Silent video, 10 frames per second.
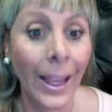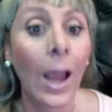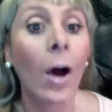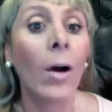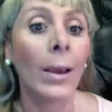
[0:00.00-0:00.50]

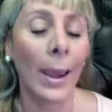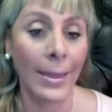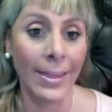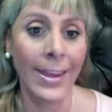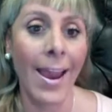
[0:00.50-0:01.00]

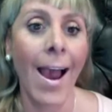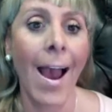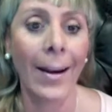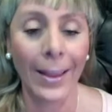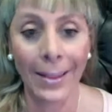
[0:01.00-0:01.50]
okay,
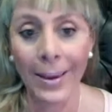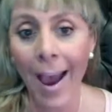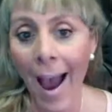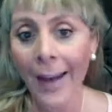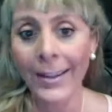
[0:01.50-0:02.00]
Diane
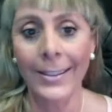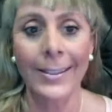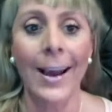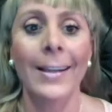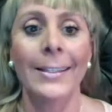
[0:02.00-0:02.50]
is
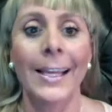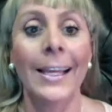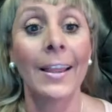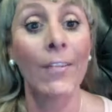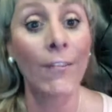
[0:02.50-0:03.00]

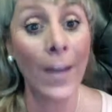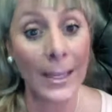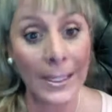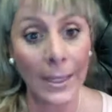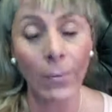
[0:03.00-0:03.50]
asking,
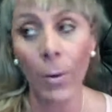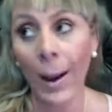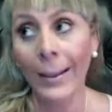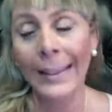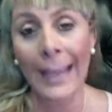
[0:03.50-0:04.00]
defensive.
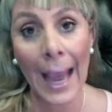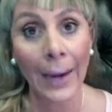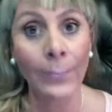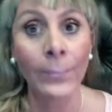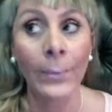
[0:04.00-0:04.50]
Well,
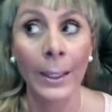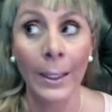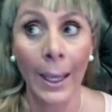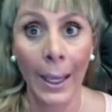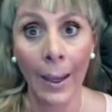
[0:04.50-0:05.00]
Diane,
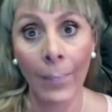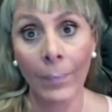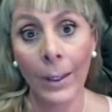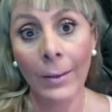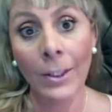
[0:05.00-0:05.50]

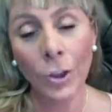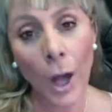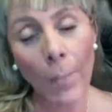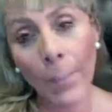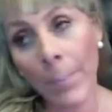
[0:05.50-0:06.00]
the
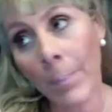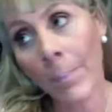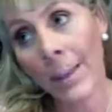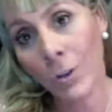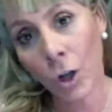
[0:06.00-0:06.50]

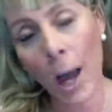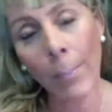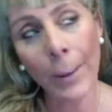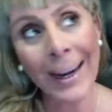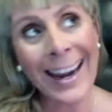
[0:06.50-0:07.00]

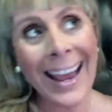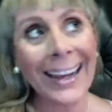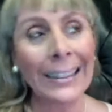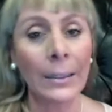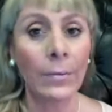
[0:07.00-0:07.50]
trap
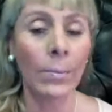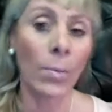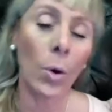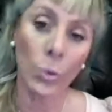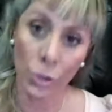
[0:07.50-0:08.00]
negative
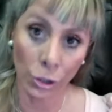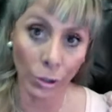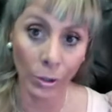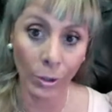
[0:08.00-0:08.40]
emotion